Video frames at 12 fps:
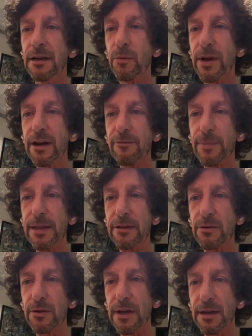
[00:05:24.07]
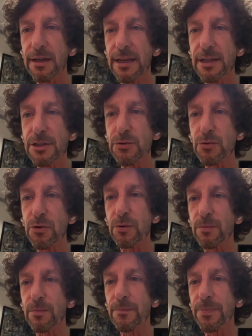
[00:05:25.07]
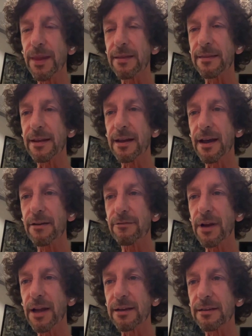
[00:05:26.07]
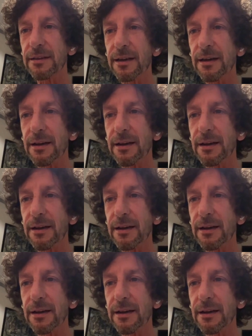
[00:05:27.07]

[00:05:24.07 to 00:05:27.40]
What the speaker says: when I've been to the kids' room and they have like